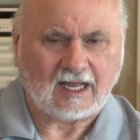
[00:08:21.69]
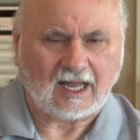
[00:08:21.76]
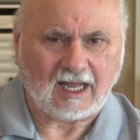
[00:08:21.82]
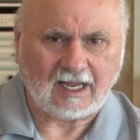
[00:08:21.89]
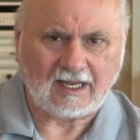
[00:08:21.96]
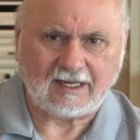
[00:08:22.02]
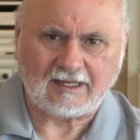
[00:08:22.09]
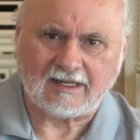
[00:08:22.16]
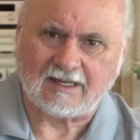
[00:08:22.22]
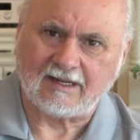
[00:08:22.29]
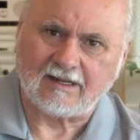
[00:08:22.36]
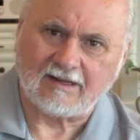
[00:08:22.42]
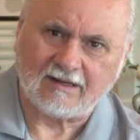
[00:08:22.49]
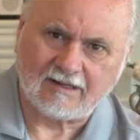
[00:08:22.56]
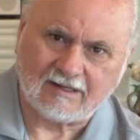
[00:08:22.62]
I
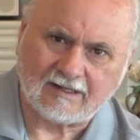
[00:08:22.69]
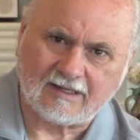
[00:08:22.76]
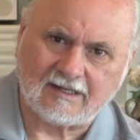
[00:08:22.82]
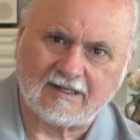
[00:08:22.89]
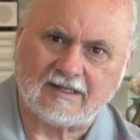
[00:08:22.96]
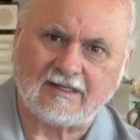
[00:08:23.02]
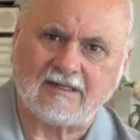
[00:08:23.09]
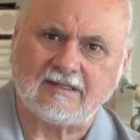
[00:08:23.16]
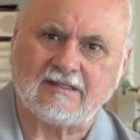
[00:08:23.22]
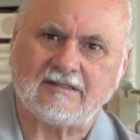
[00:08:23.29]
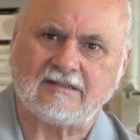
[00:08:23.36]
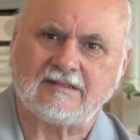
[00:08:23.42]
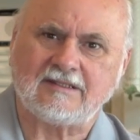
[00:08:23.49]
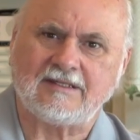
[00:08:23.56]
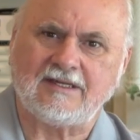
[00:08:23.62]

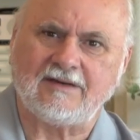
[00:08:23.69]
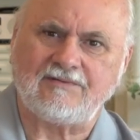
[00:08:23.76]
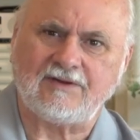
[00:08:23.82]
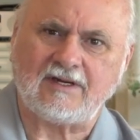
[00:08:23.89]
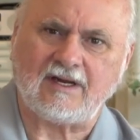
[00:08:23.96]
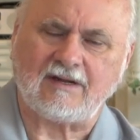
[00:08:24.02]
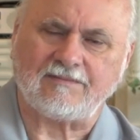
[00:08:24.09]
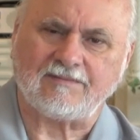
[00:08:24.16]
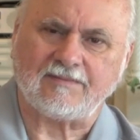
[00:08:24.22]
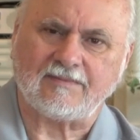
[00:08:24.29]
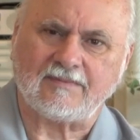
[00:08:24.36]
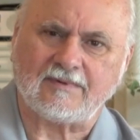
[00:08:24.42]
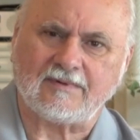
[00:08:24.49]
give it up.